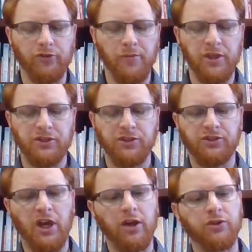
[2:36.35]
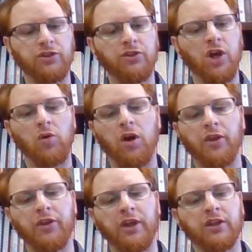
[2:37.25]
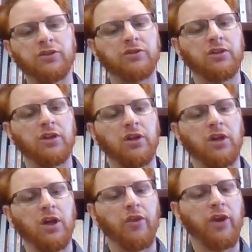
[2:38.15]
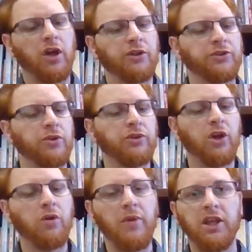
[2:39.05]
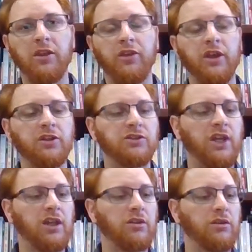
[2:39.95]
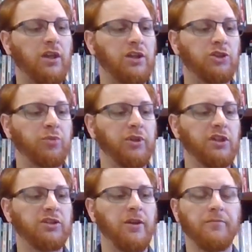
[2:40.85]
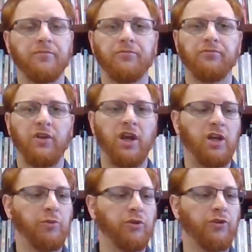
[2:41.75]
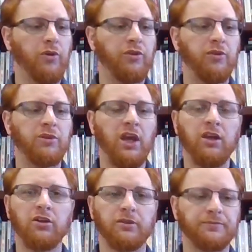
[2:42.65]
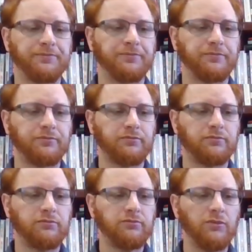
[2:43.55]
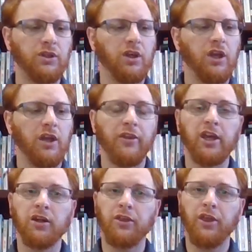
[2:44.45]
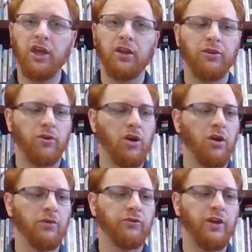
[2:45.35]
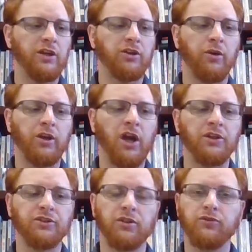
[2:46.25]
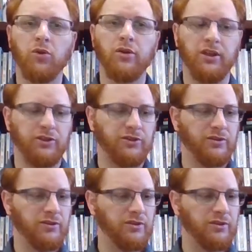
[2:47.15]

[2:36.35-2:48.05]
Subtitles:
From this desire to know all things, they also know many things that displease them and provoke them to anger. They can thank their own vain curiosity for this.